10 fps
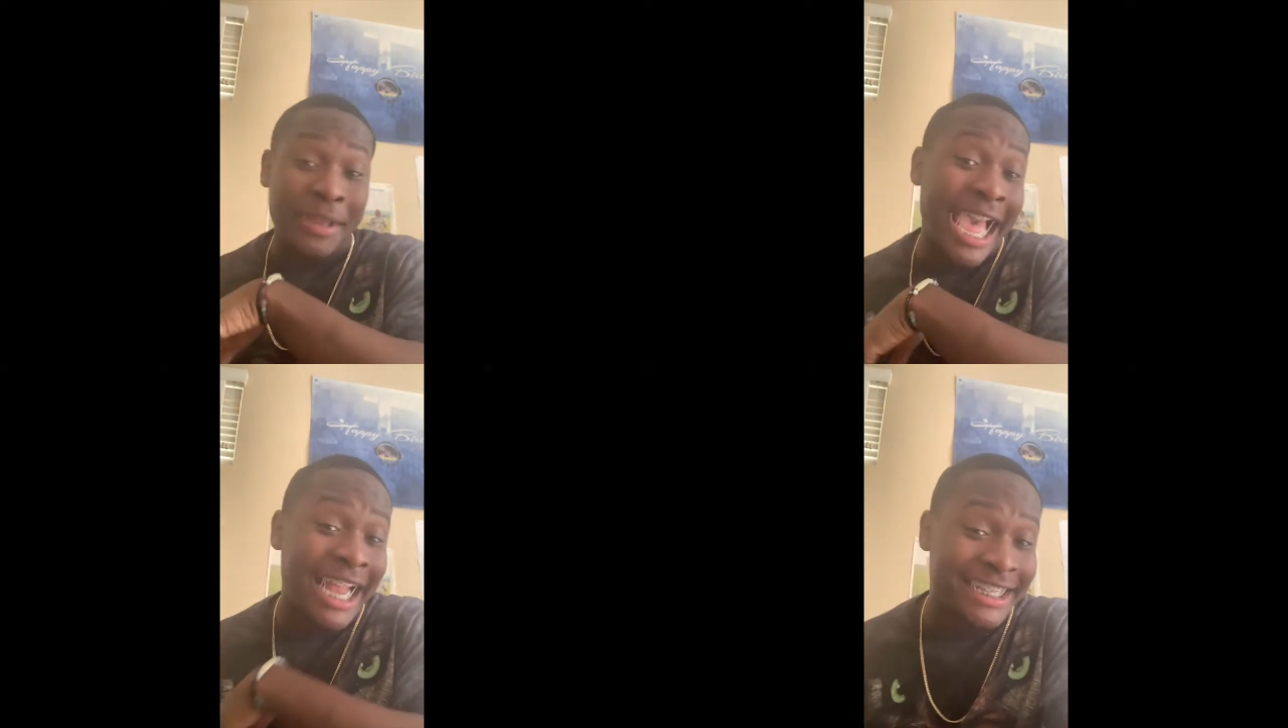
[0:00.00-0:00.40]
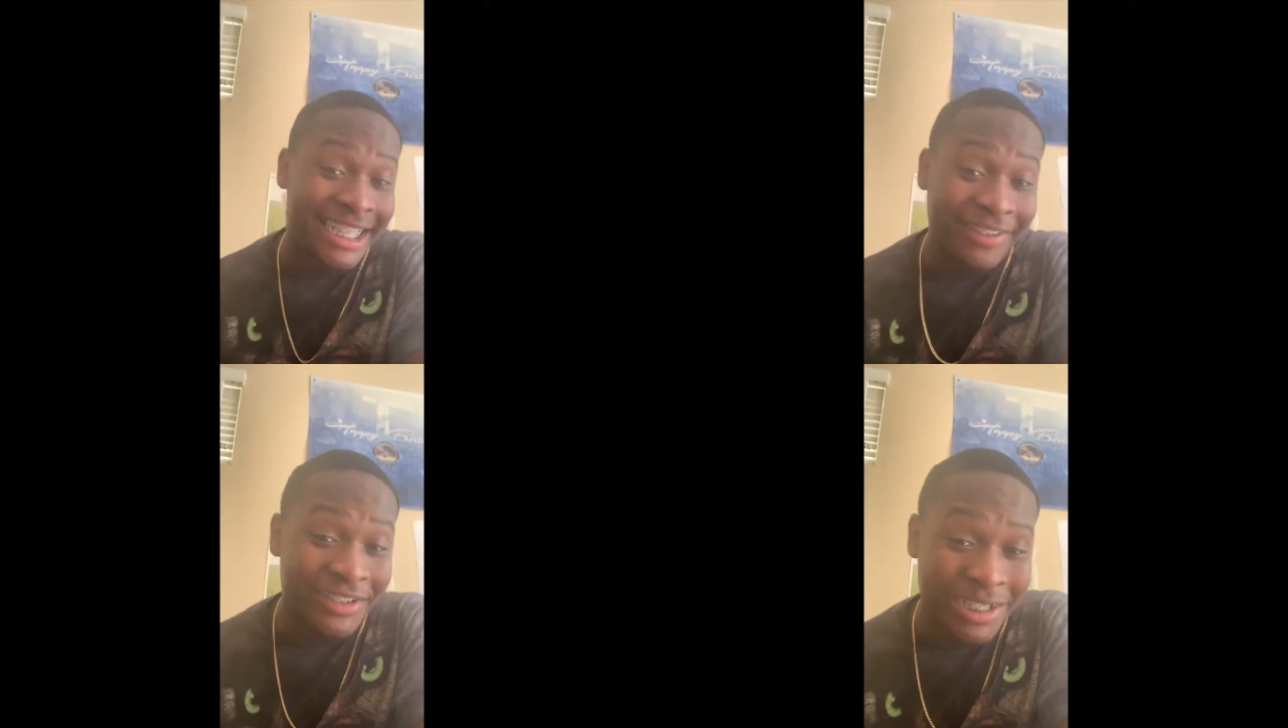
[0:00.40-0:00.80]
going to have to
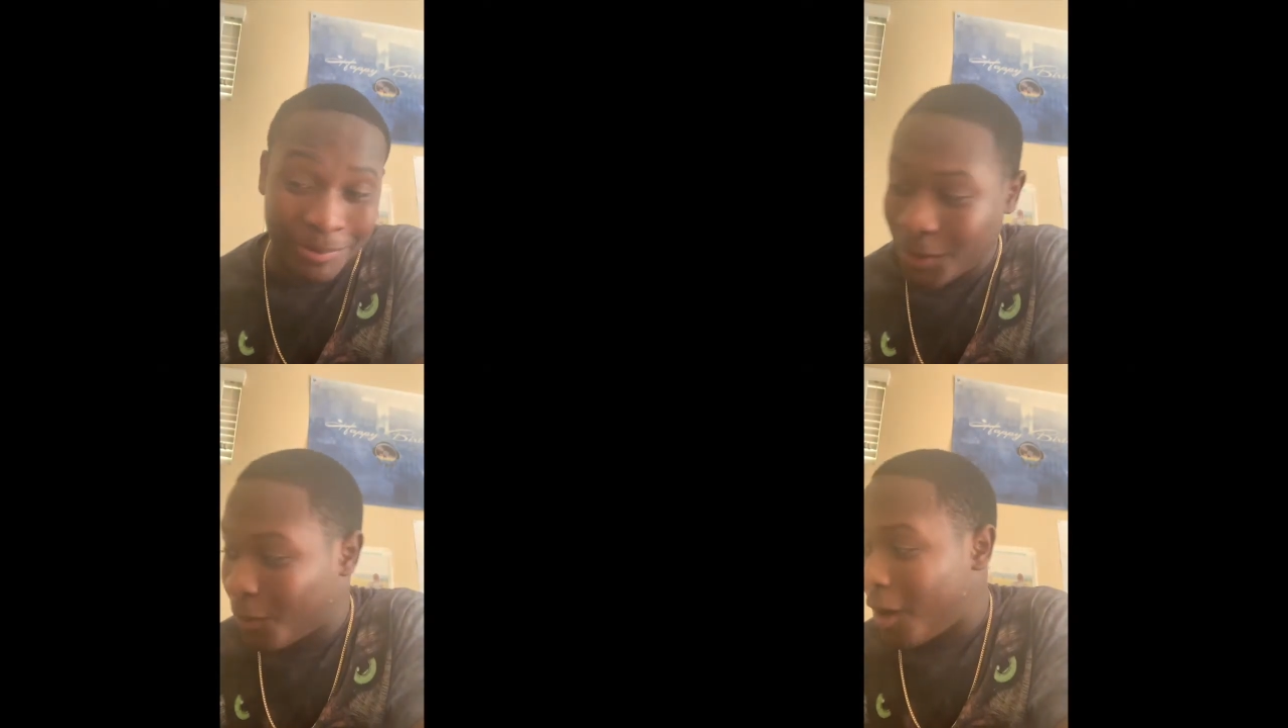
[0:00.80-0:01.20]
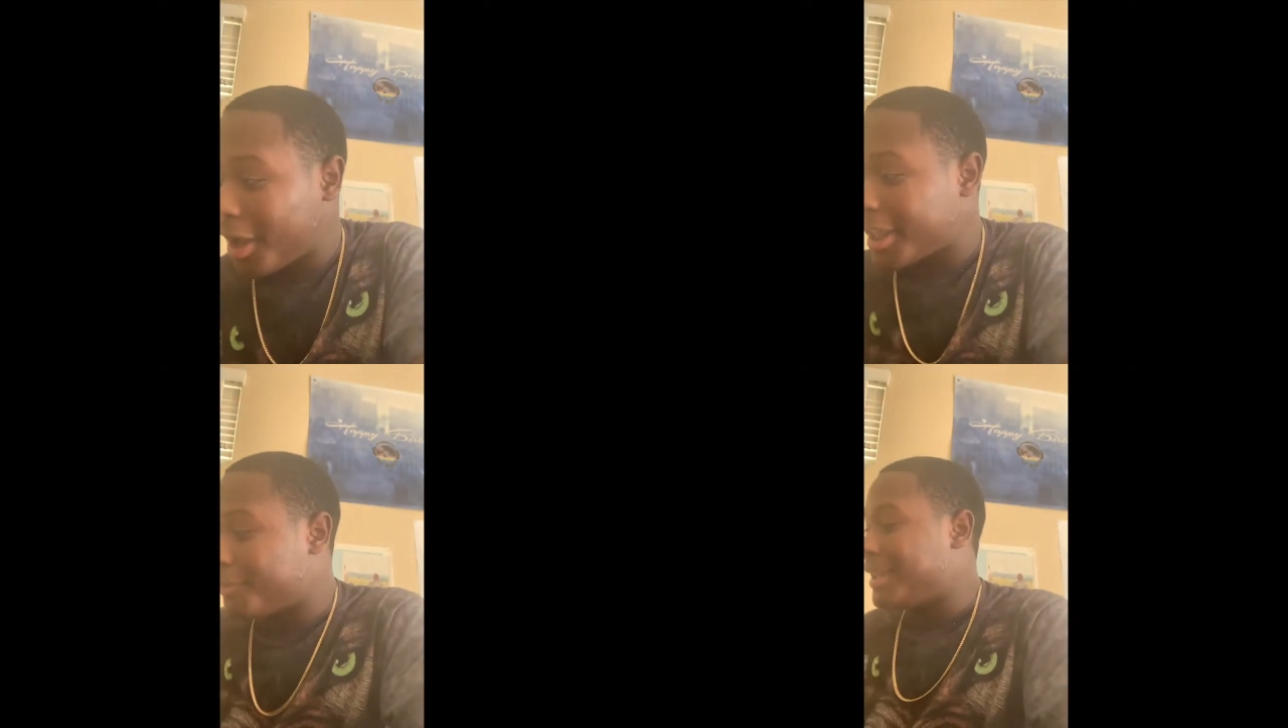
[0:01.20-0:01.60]
give it to
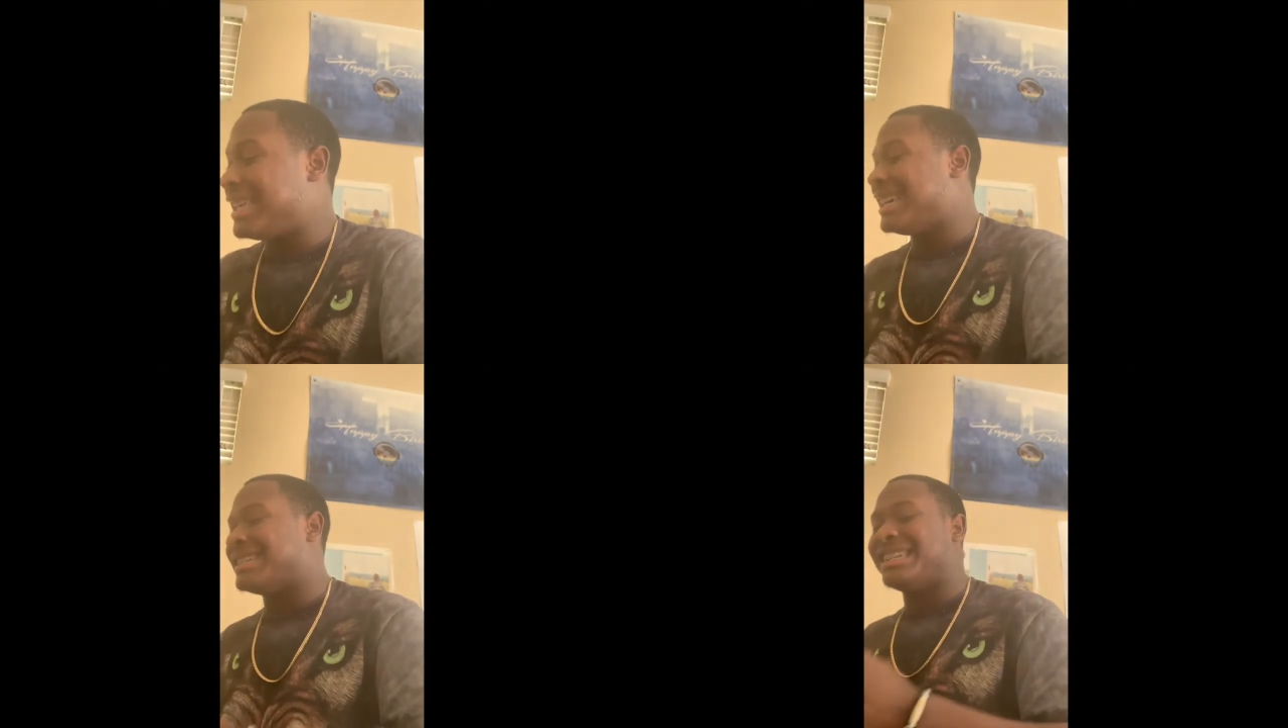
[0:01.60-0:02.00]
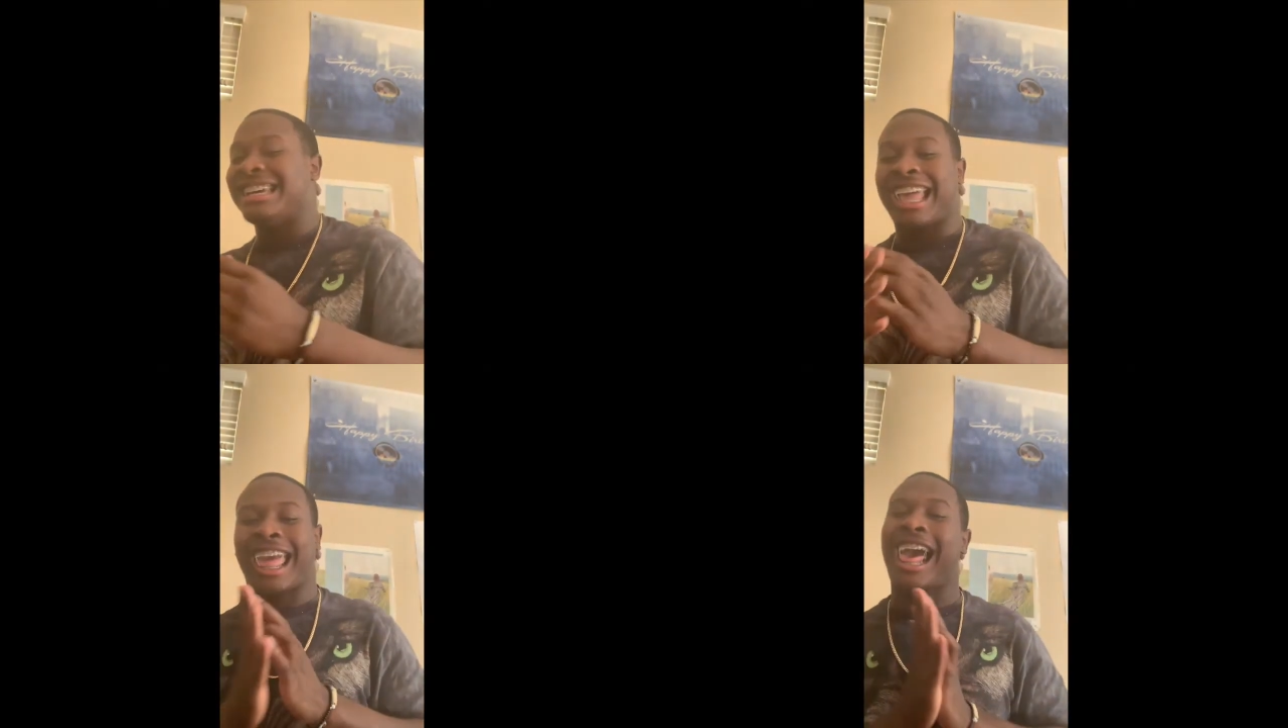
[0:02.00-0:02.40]
Milwaukee, because
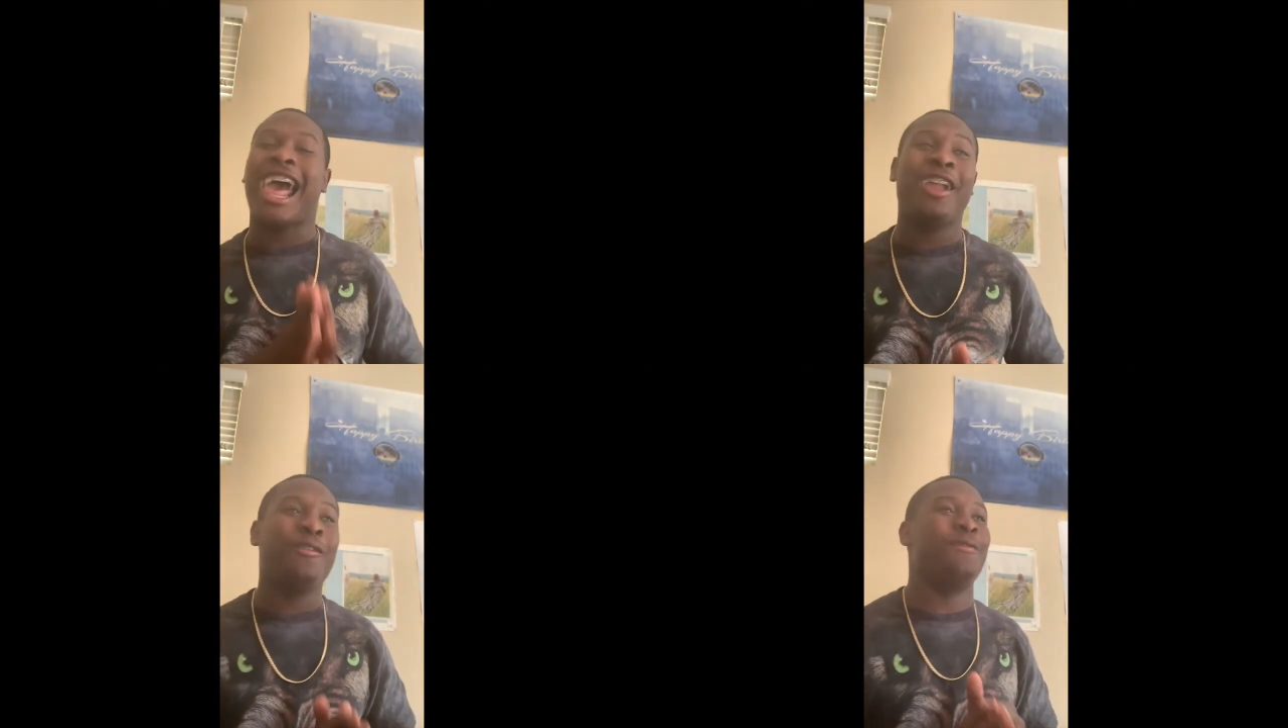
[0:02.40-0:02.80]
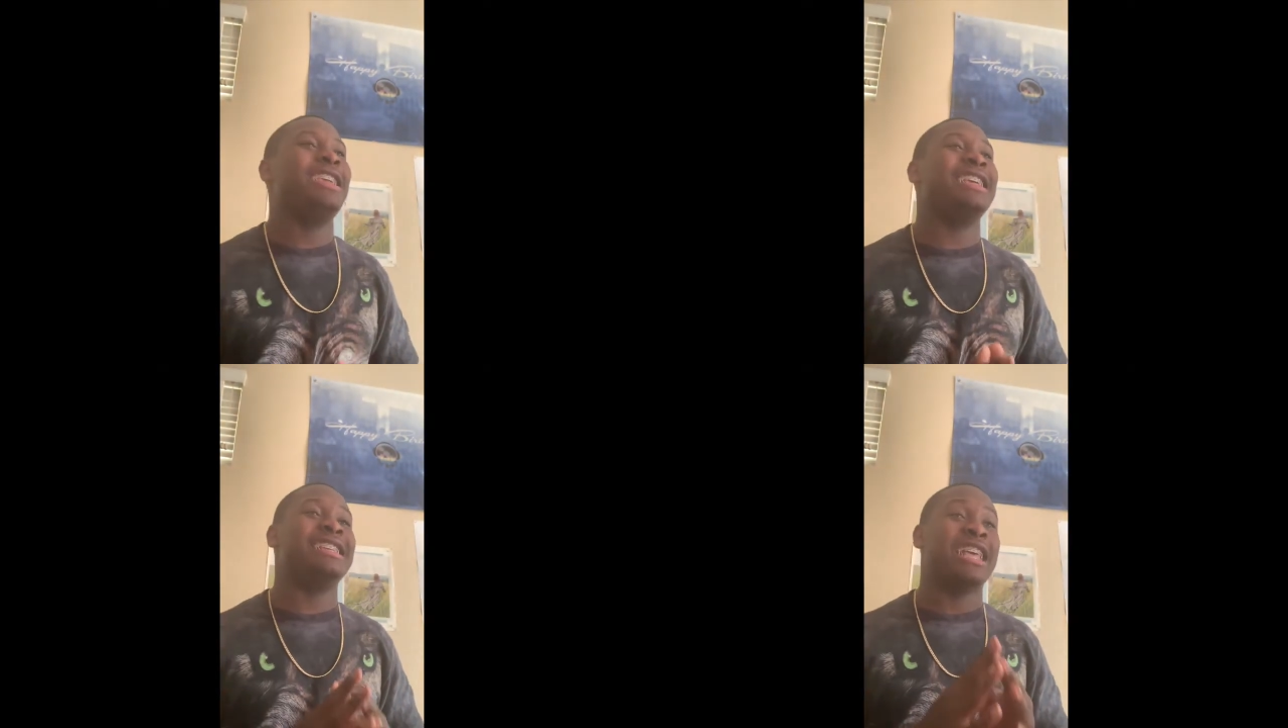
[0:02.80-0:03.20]

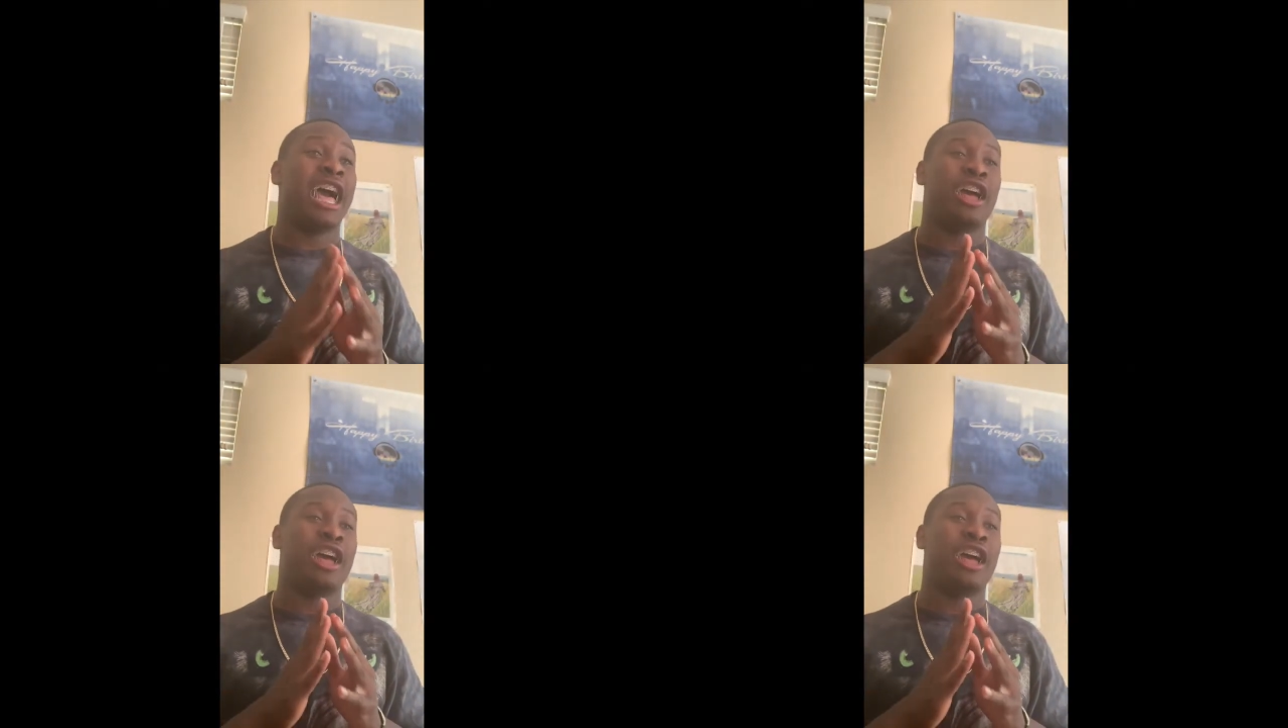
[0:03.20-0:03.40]
Kyrie is,